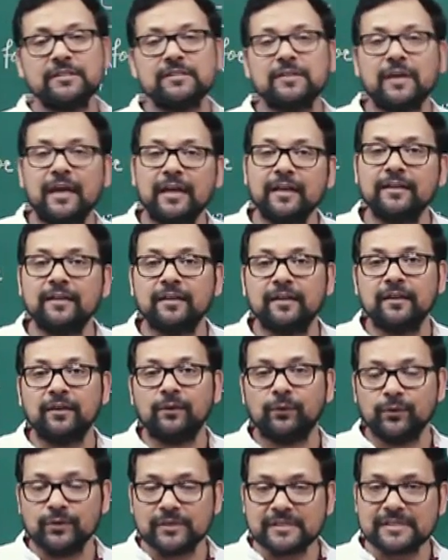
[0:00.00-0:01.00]
cycle,
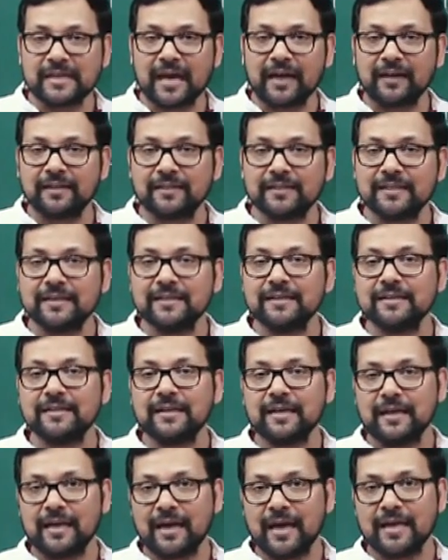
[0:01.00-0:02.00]
who is
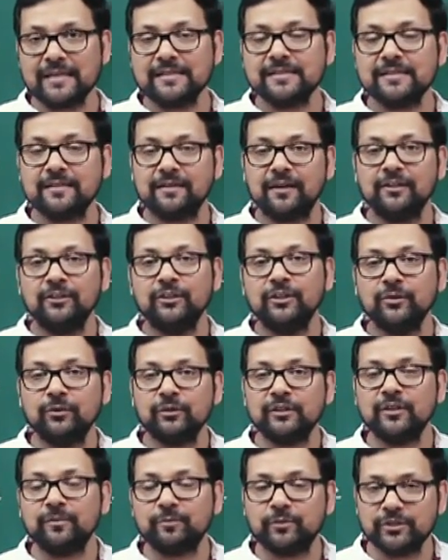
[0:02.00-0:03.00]
acting as a
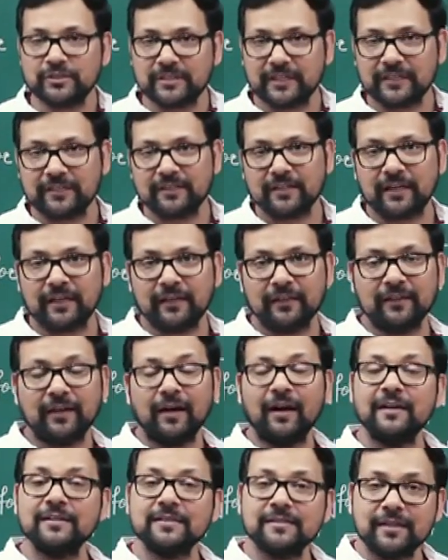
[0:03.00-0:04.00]
nuclear projectile? The
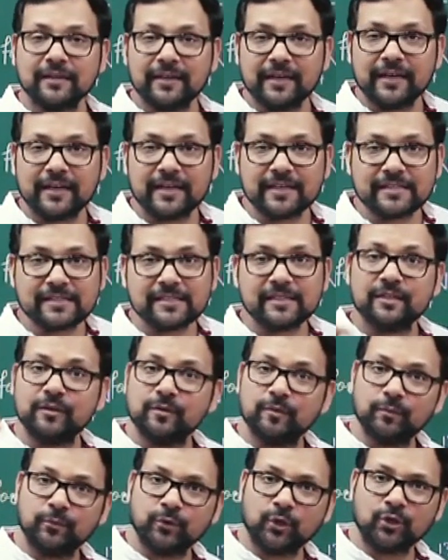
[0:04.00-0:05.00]
answer is
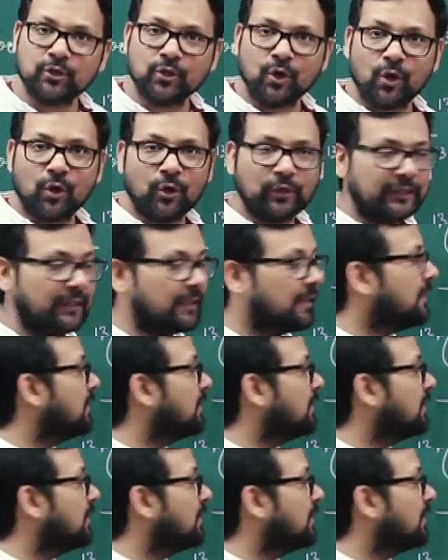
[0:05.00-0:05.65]
proton.